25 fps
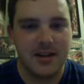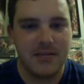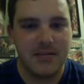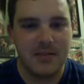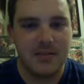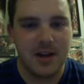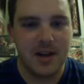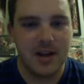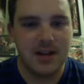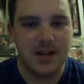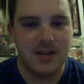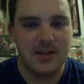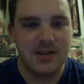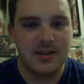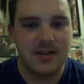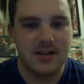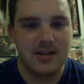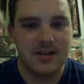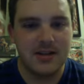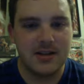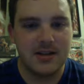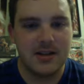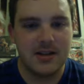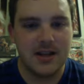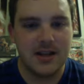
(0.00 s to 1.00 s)
But
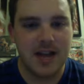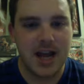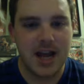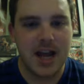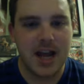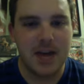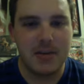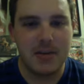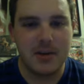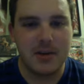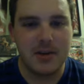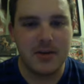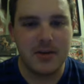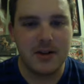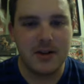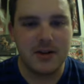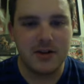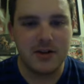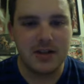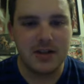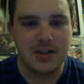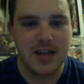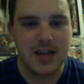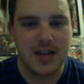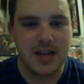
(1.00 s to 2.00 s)
Ed would
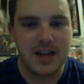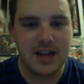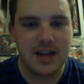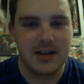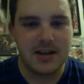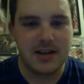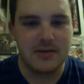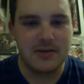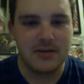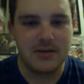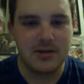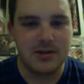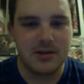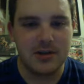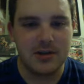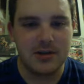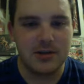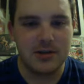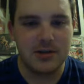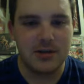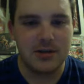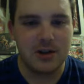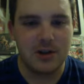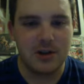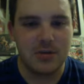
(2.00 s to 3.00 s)
eventually take it due to
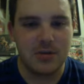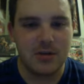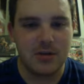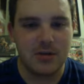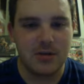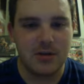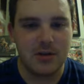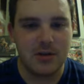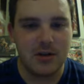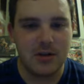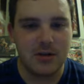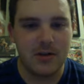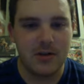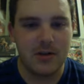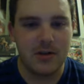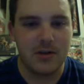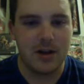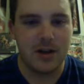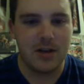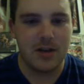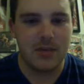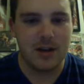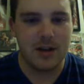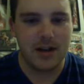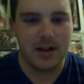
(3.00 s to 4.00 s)
his
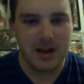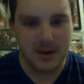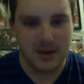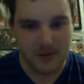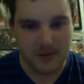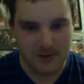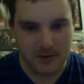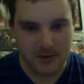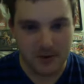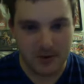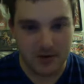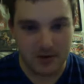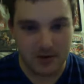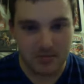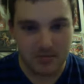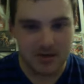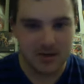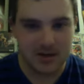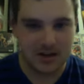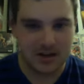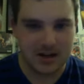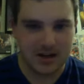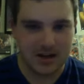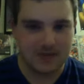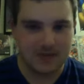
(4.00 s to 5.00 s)
overwhelming
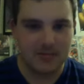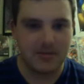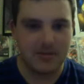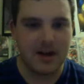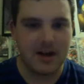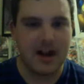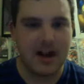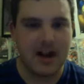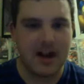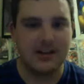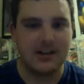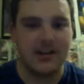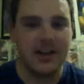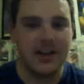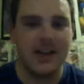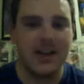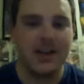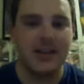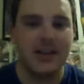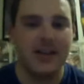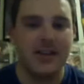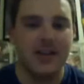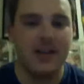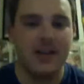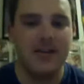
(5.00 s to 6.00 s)
invulnerability to practically
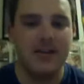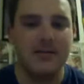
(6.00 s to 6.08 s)
anything.